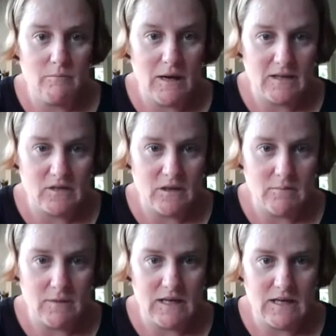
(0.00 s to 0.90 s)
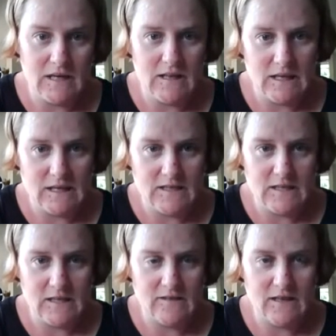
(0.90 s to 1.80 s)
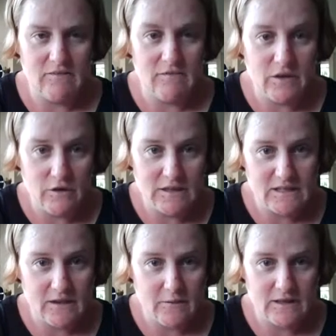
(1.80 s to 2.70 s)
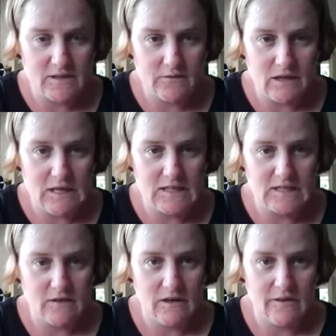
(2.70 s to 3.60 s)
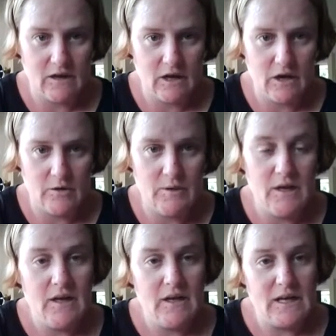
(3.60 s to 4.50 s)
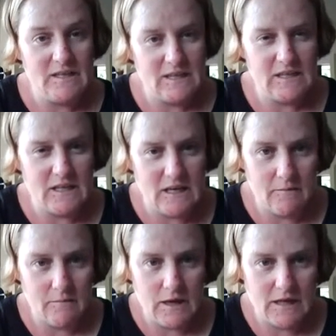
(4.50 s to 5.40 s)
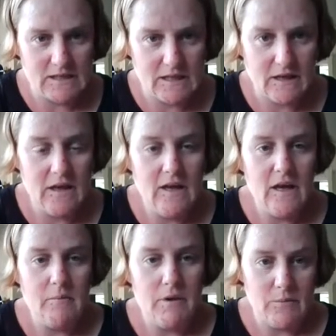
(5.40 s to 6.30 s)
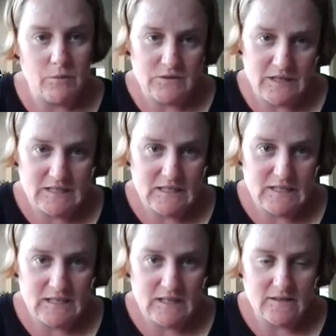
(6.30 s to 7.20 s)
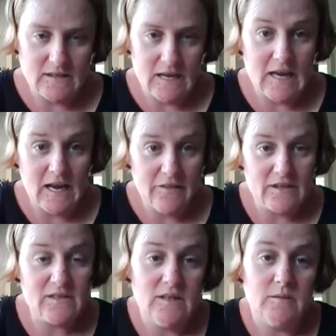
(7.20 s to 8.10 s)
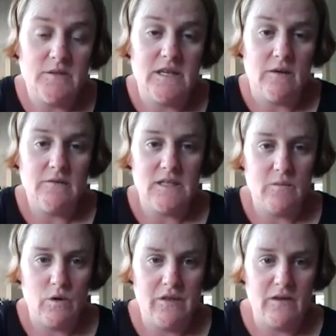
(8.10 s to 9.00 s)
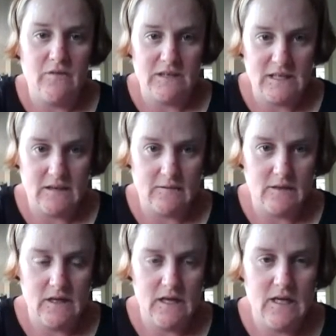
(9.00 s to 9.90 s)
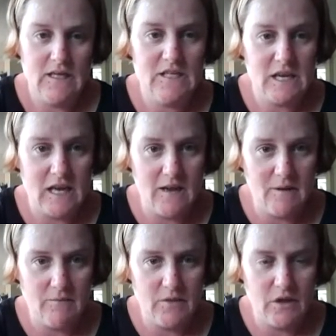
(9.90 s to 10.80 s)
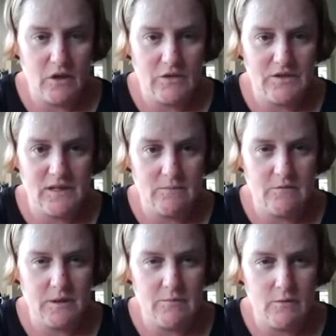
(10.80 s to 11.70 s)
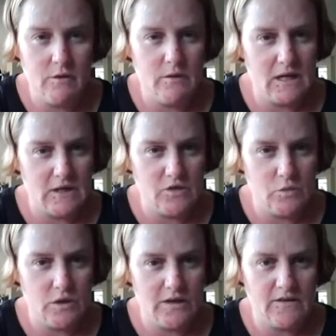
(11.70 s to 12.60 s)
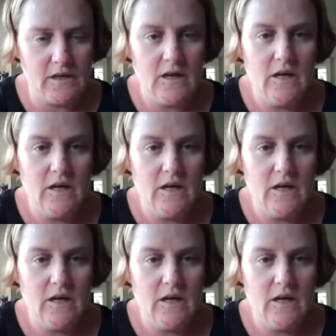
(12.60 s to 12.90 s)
mainstream media, the internet, and various other ways of connecting around the globe is actually impacting people's identities and how they see themselves and where they fit in. She came up with the concept of people who are edgewalkers,